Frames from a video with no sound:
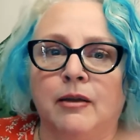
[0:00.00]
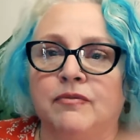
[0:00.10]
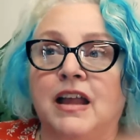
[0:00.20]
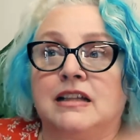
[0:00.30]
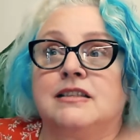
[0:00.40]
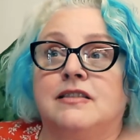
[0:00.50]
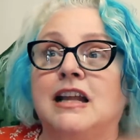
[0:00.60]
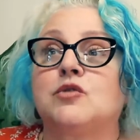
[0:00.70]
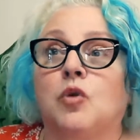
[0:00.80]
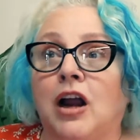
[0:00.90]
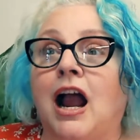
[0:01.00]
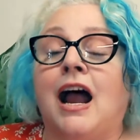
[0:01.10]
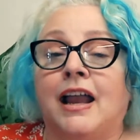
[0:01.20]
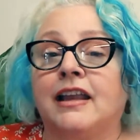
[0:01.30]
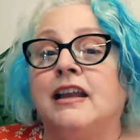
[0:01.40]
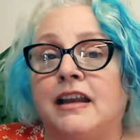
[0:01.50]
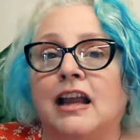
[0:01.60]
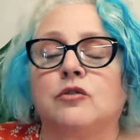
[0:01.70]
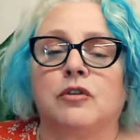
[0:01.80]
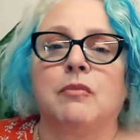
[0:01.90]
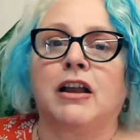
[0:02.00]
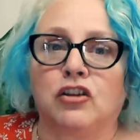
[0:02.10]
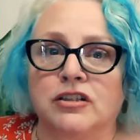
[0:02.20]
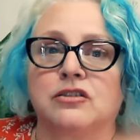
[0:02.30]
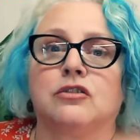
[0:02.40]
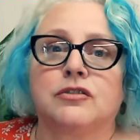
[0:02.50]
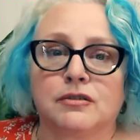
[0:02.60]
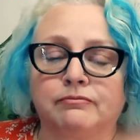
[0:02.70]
That's where I connect with my crystals.